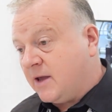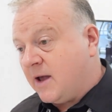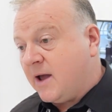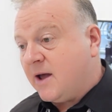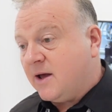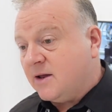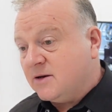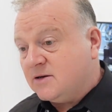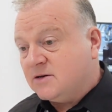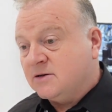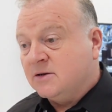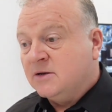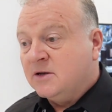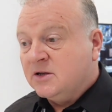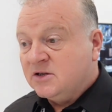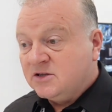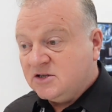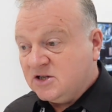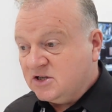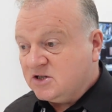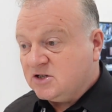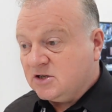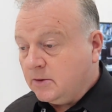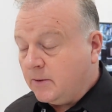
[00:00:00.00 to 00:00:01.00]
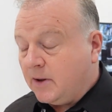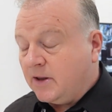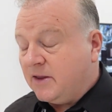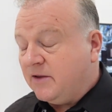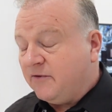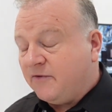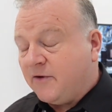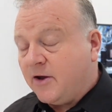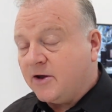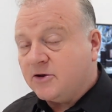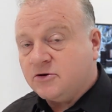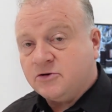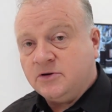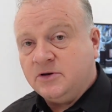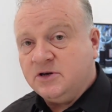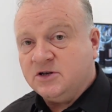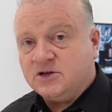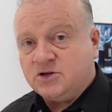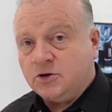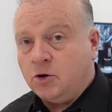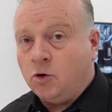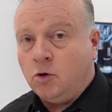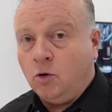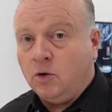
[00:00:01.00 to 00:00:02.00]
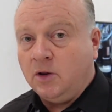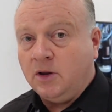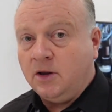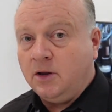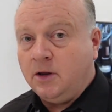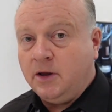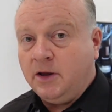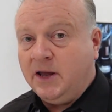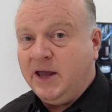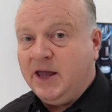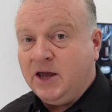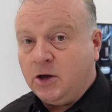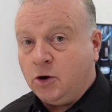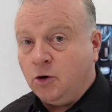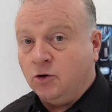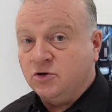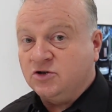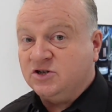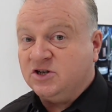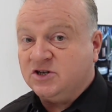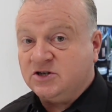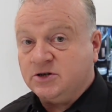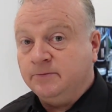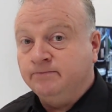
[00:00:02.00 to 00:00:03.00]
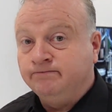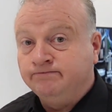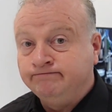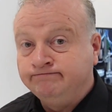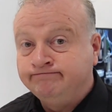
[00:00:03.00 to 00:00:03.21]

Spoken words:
CAD, digital manufacturing. It's a whole ecosystem.